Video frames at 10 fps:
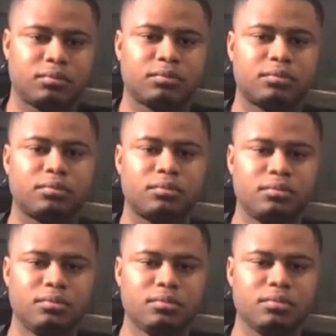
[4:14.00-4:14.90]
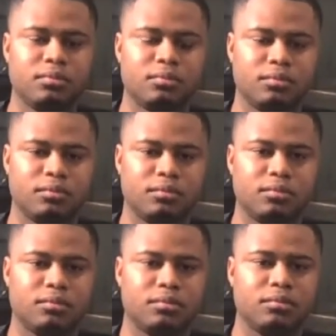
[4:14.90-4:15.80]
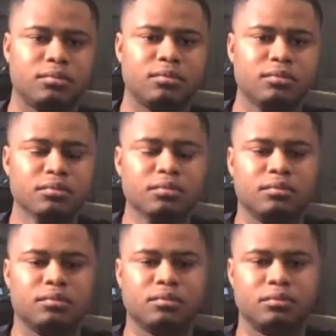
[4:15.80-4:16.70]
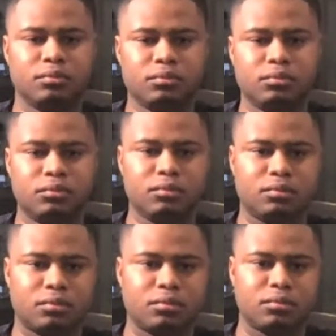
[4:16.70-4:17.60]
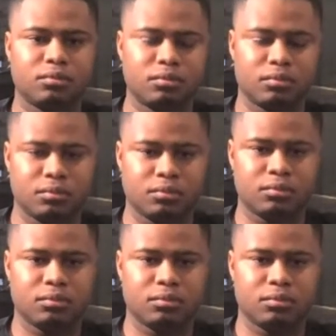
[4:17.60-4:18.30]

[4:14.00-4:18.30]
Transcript: No words are spoken by the person on screen.